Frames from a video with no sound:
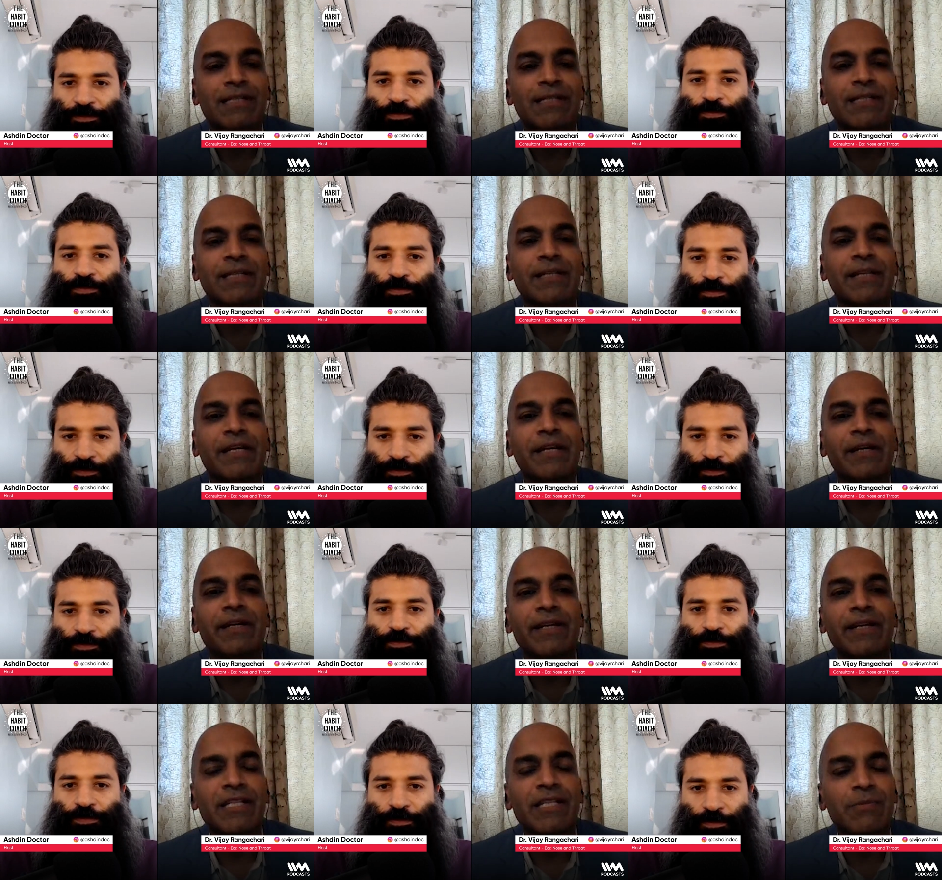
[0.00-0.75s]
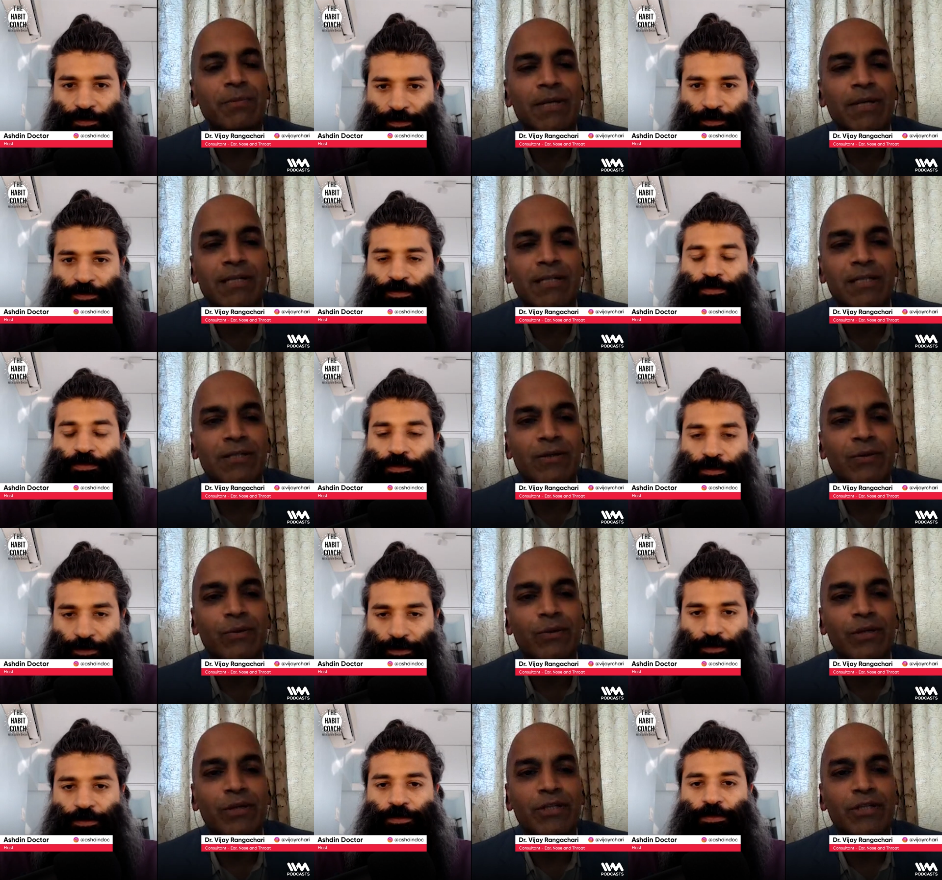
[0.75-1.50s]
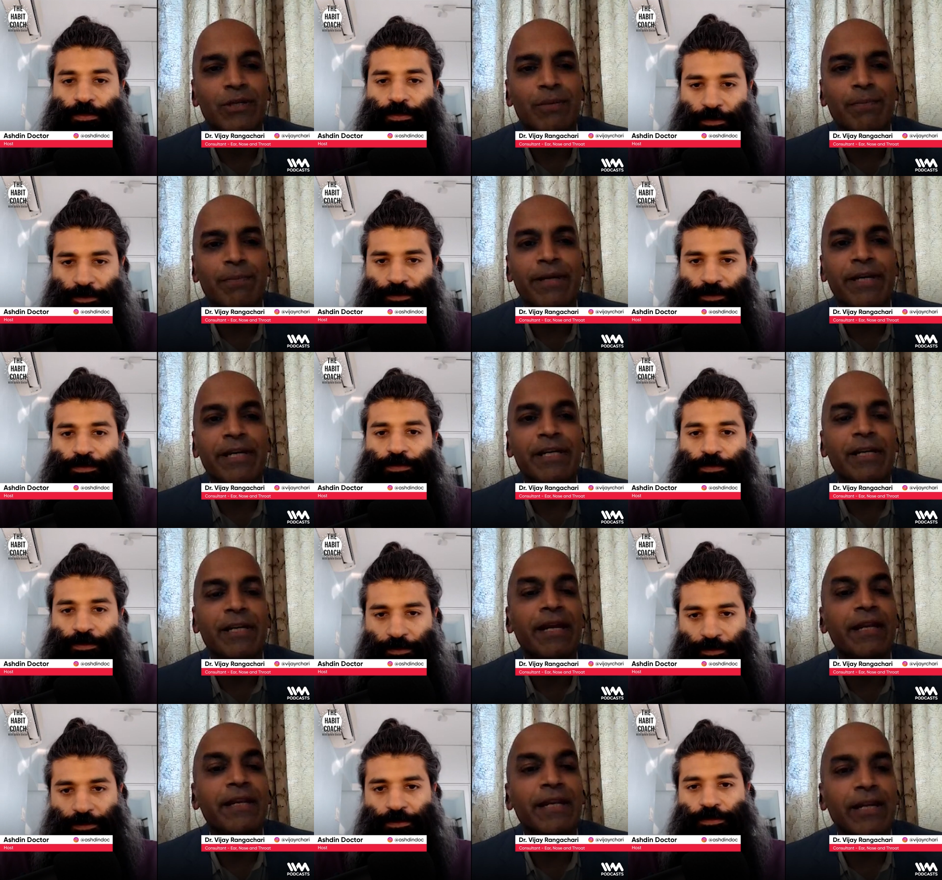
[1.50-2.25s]
Speaker 1: is an increased blood circulation, be
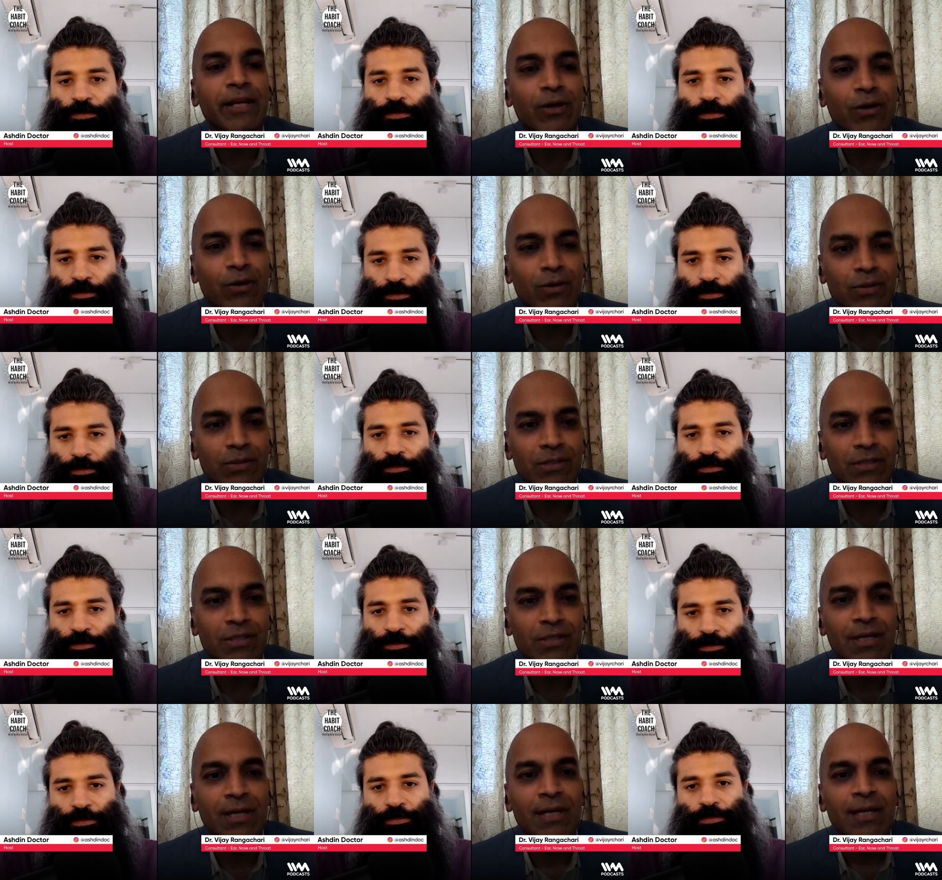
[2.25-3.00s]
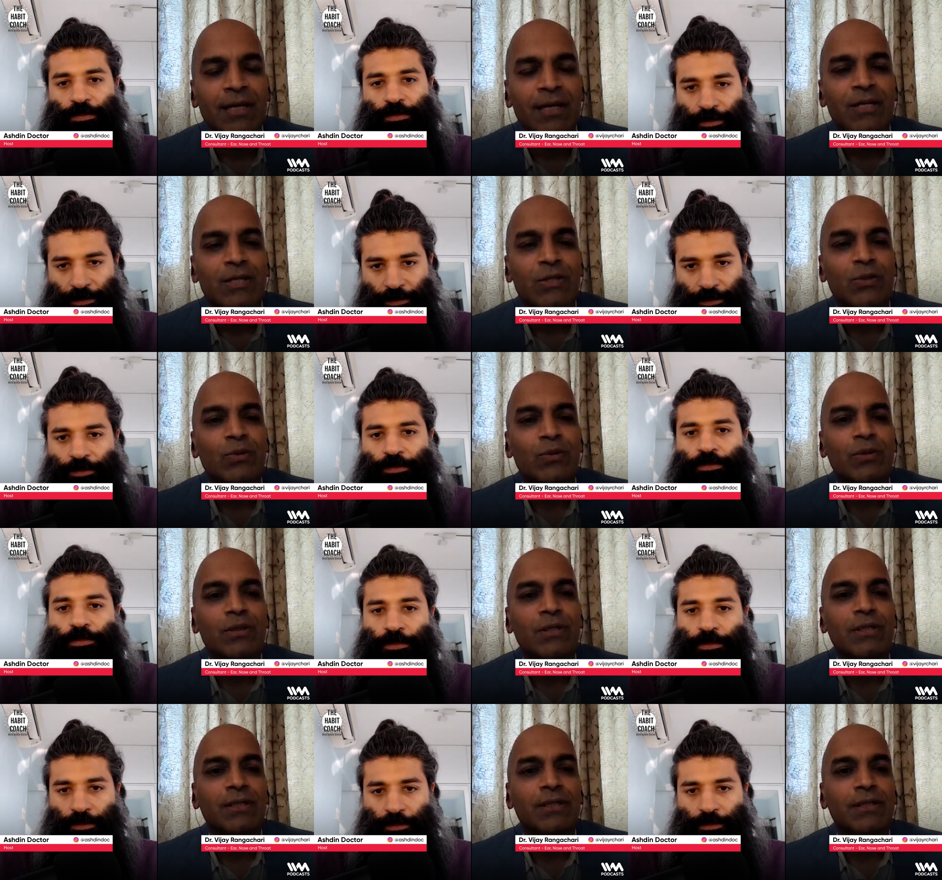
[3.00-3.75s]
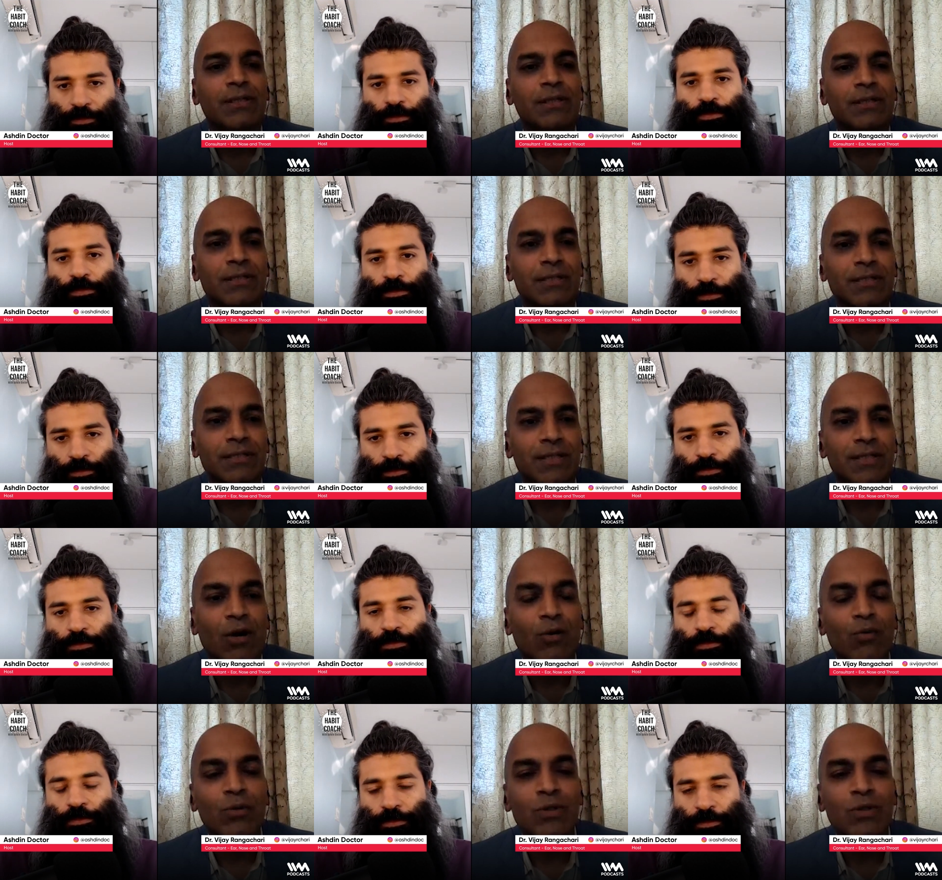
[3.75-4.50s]
it any cause, so mm-hmm. the
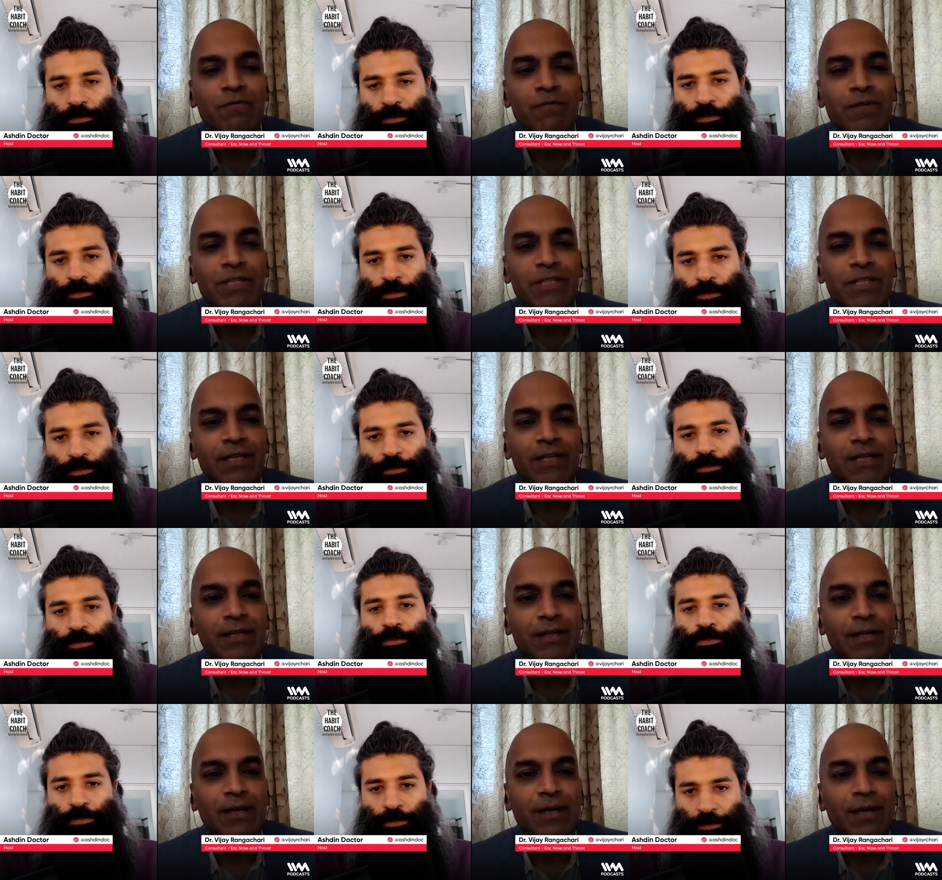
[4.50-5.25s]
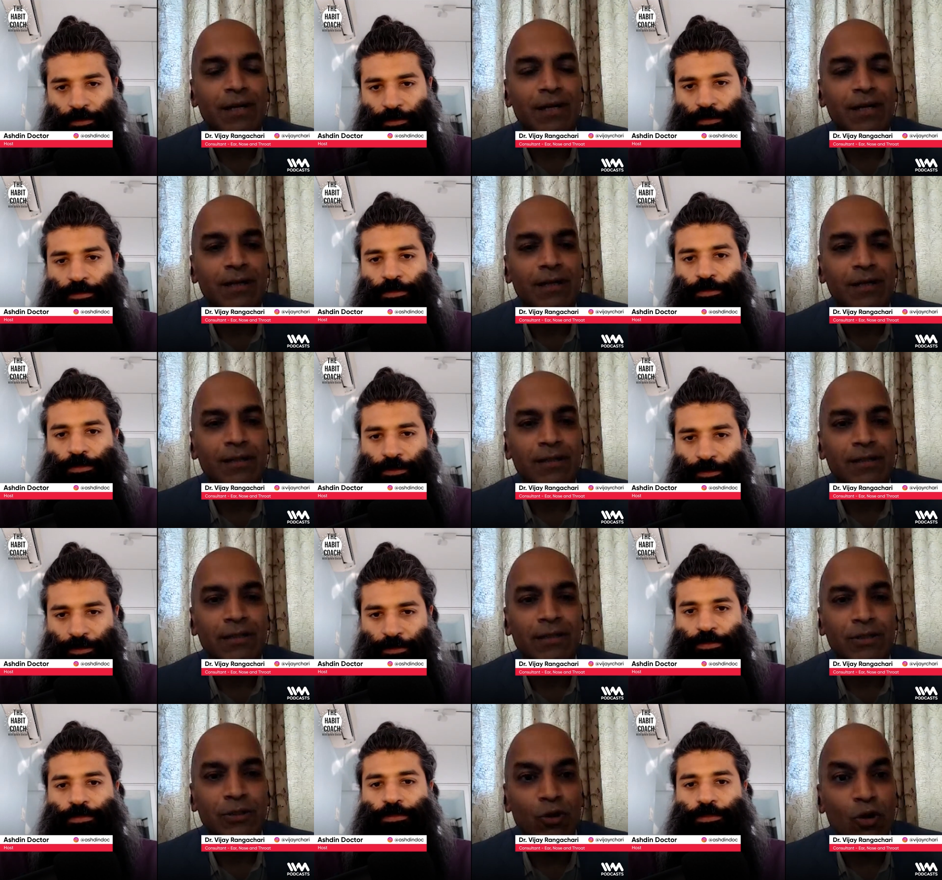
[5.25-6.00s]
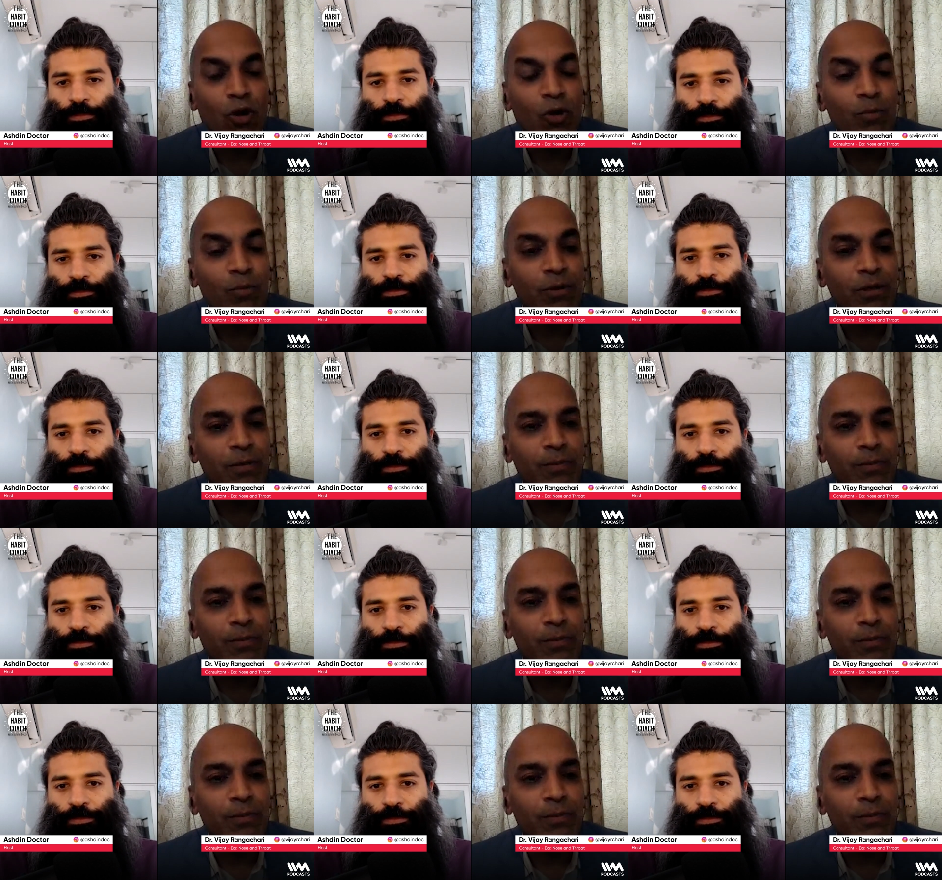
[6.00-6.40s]
sounds which are uh, the normal